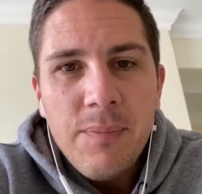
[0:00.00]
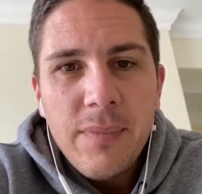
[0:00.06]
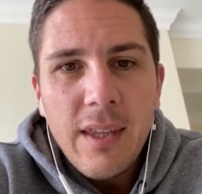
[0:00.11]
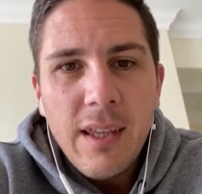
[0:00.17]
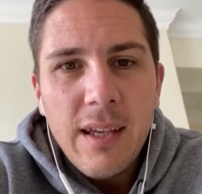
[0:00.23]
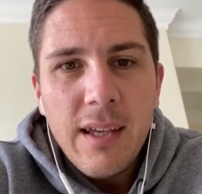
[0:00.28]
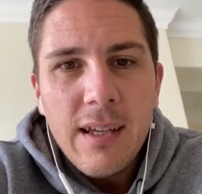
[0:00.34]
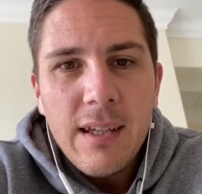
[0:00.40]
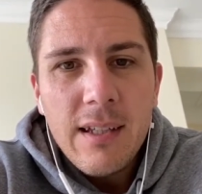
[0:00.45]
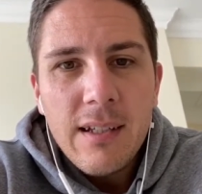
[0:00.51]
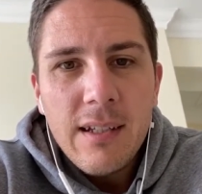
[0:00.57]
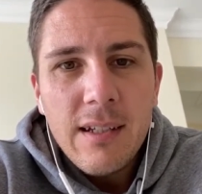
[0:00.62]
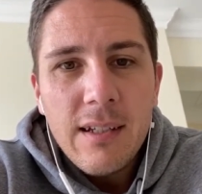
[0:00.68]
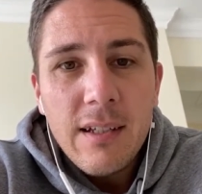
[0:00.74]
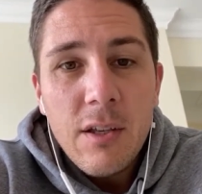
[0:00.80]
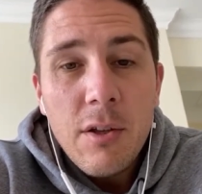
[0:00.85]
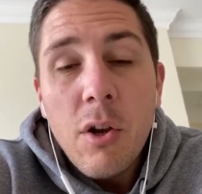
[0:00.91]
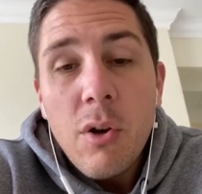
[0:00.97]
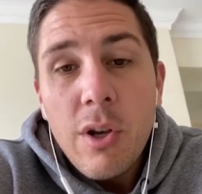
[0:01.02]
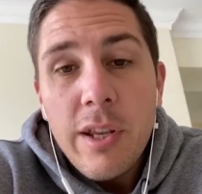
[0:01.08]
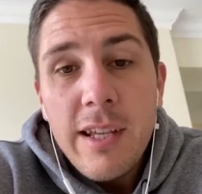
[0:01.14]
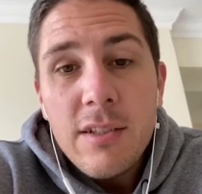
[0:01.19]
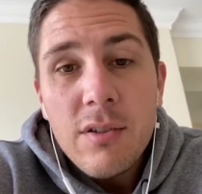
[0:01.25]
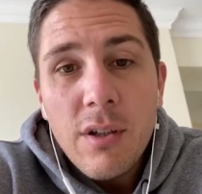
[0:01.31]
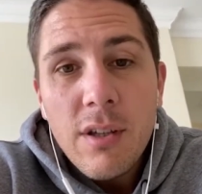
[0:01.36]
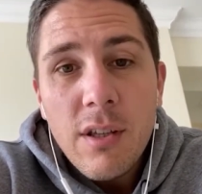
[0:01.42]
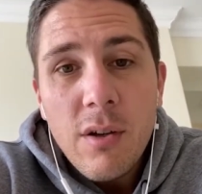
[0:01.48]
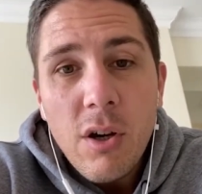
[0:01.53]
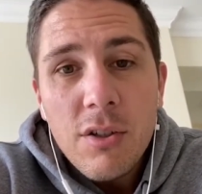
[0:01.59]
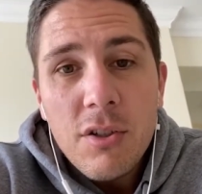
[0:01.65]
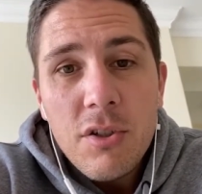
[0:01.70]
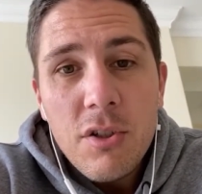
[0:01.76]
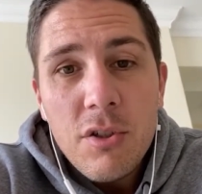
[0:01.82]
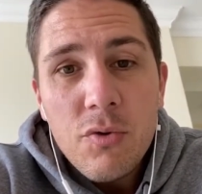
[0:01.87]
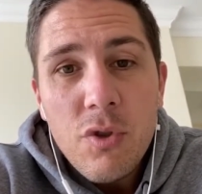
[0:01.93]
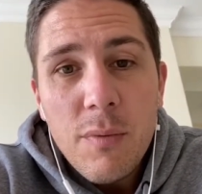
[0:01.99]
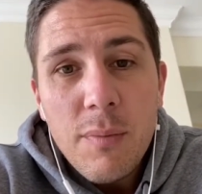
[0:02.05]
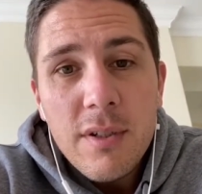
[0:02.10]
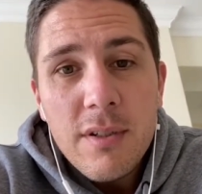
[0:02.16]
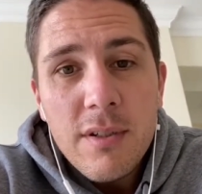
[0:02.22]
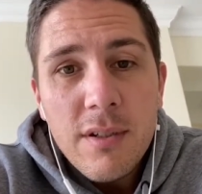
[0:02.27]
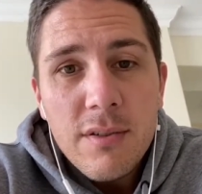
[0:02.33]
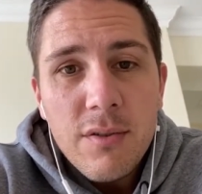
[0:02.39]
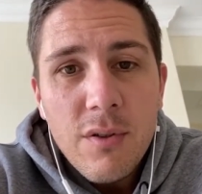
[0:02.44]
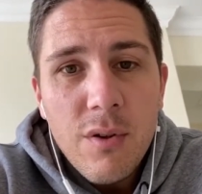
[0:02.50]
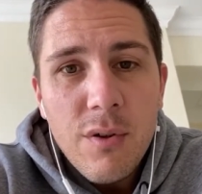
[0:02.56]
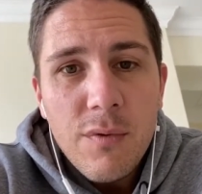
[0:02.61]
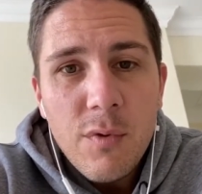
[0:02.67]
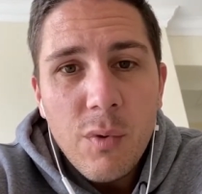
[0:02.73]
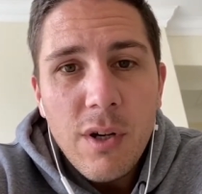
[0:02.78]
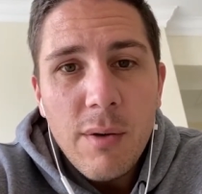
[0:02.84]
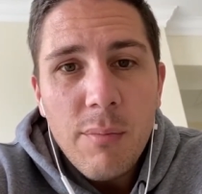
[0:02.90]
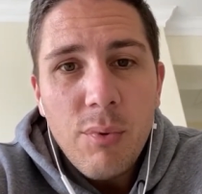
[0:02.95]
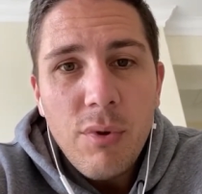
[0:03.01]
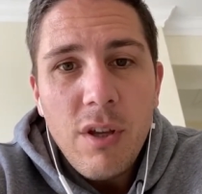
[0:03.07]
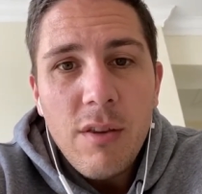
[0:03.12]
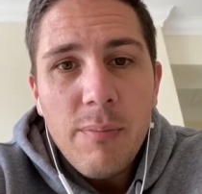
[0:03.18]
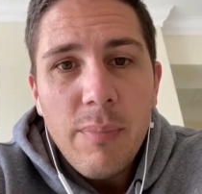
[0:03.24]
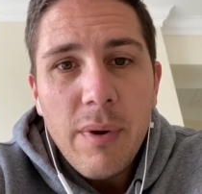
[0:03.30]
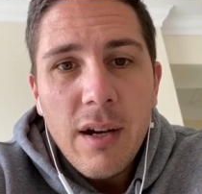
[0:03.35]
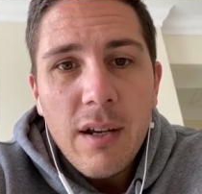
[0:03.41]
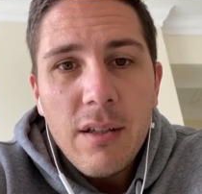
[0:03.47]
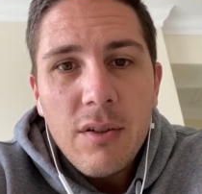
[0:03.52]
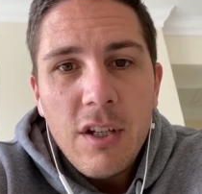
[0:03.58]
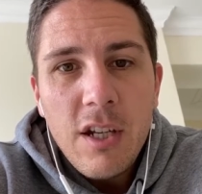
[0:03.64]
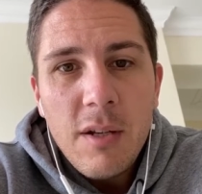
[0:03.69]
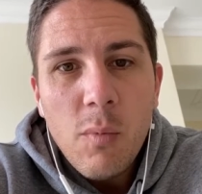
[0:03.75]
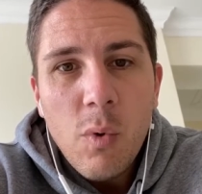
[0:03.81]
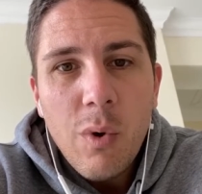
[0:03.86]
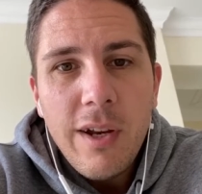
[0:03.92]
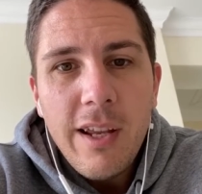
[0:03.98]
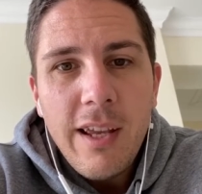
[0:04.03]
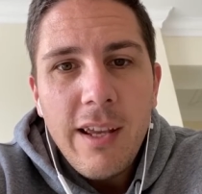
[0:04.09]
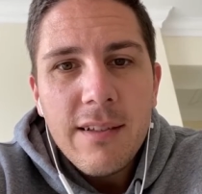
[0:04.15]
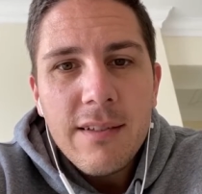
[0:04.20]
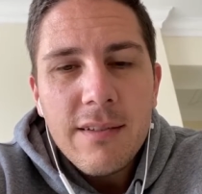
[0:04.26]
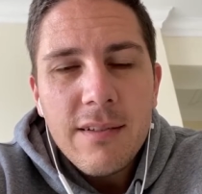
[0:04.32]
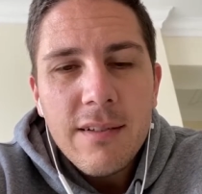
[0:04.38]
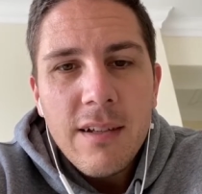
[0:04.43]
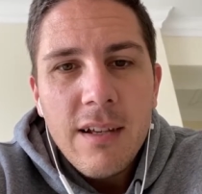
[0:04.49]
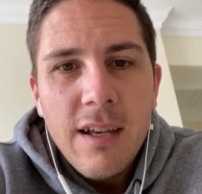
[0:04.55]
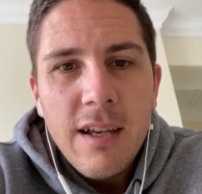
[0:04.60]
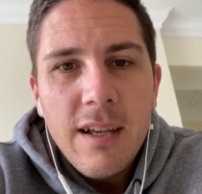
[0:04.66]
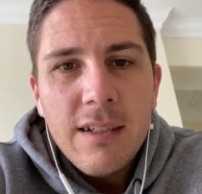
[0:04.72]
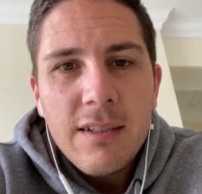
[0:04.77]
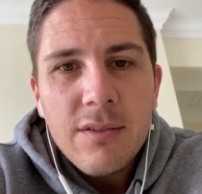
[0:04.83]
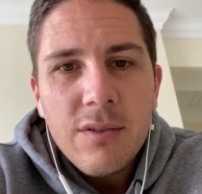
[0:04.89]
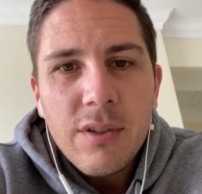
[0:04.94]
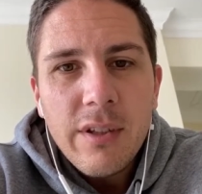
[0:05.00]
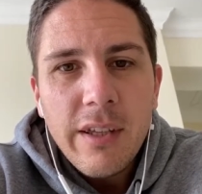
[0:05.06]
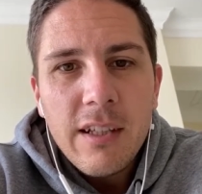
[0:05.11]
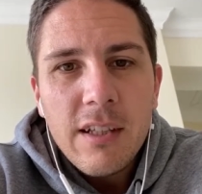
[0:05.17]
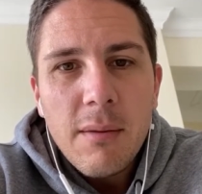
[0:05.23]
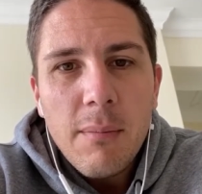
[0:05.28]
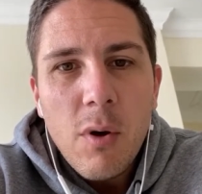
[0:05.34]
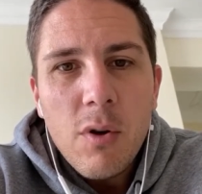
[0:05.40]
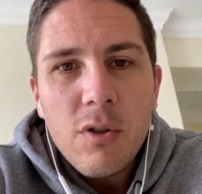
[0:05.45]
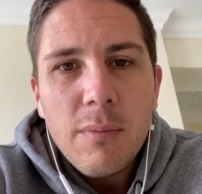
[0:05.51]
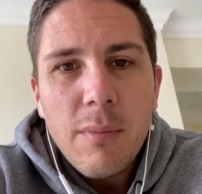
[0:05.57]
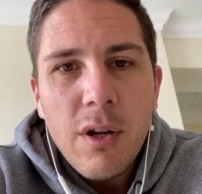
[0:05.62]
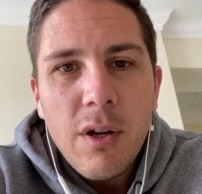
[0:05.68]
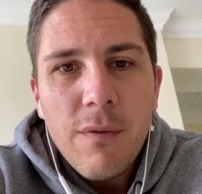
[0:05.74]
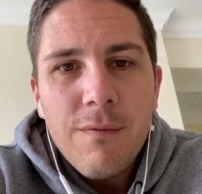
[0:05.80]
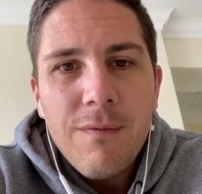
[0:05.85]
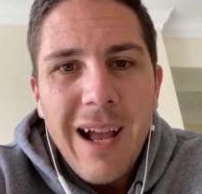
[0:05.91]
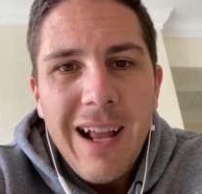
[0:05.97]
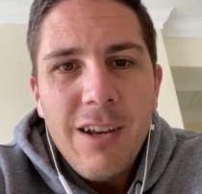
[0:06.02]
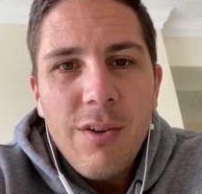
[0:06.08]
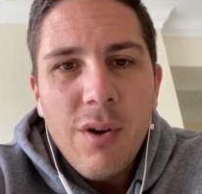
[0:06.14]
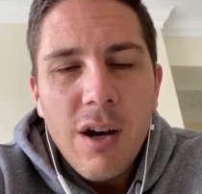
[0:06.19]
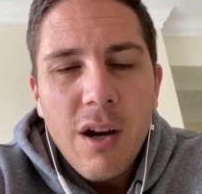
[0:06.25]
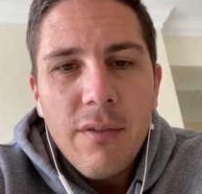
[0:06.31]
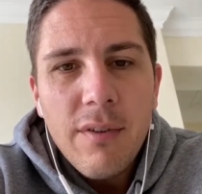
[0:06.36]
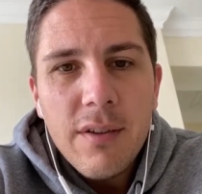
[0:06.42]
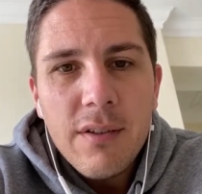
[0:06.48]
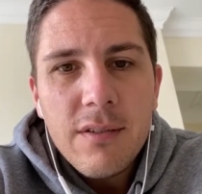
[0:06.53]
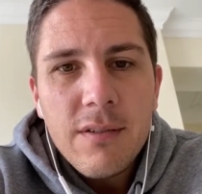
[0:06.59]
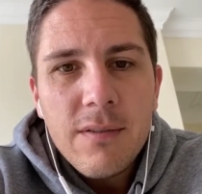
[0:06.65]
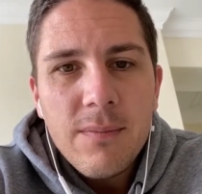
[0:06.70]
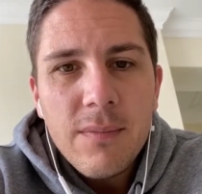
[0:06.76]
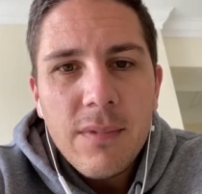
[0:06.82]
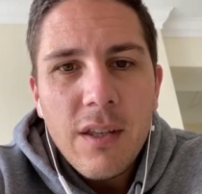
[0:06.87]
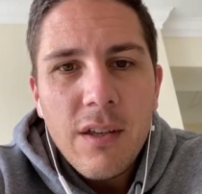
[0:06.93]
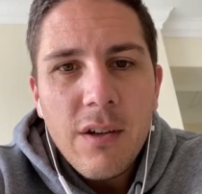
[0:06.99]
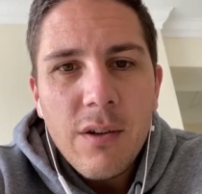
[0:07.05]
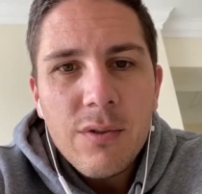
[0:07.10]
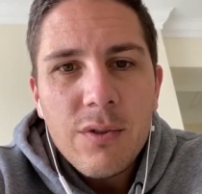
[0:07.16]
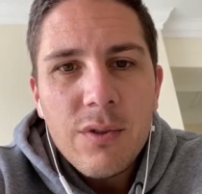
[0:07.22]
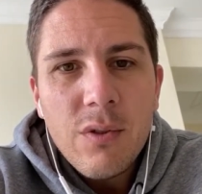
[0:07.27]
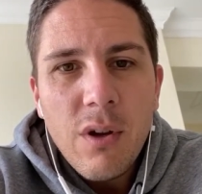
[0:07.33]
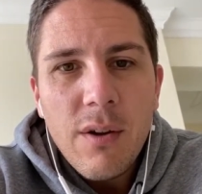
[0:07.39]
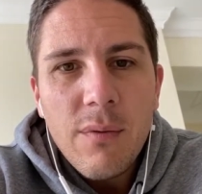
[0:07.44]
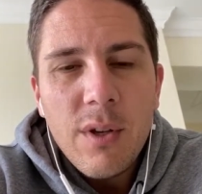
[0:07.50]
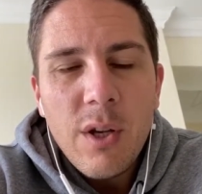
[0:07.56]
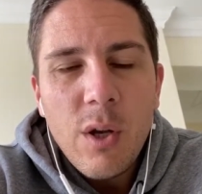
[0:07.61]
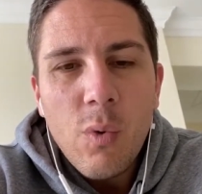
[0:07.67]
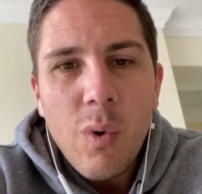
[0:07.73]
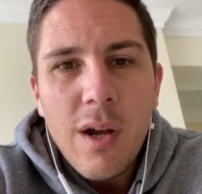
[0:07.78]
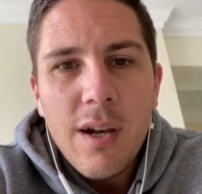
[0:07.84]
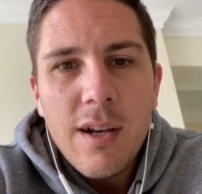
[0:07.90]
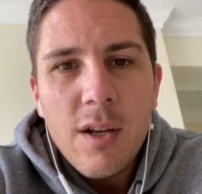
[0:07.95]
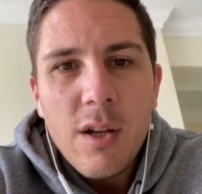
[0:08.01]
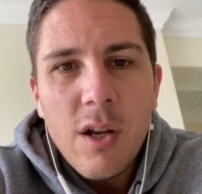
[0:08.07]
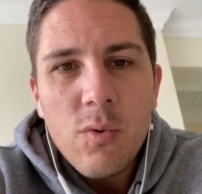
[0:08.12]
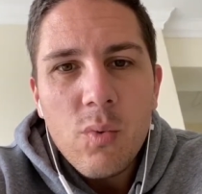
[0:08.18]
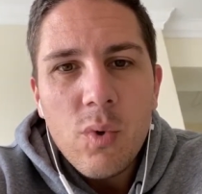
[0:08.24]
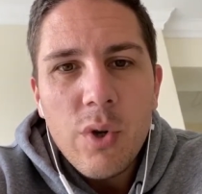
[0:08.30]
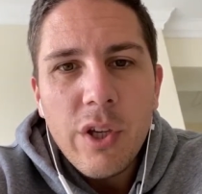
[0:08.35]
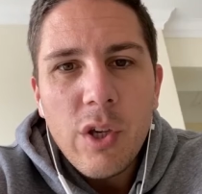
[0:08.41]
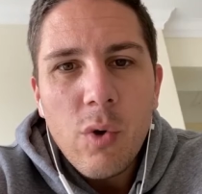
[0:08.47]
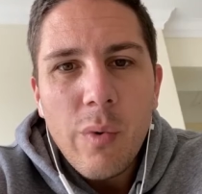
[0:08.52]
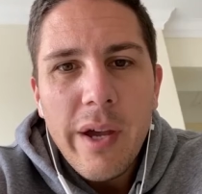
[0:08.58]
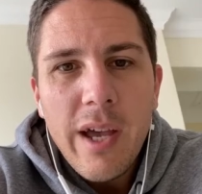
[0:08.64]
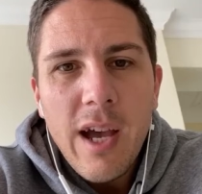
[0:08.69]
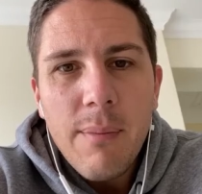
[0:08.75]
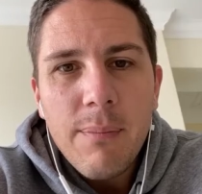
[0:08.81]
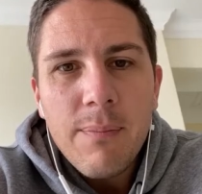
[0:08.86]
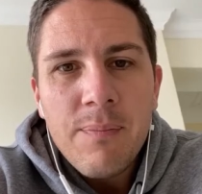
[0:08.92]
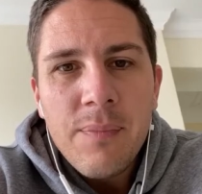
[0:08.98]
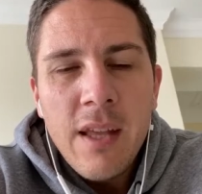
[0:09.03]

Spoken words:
And, leads are the oxygen to a business. So if you want to breathe better, you need more leads. So to get the most amount of value out of this, start at video 1 and work your way up.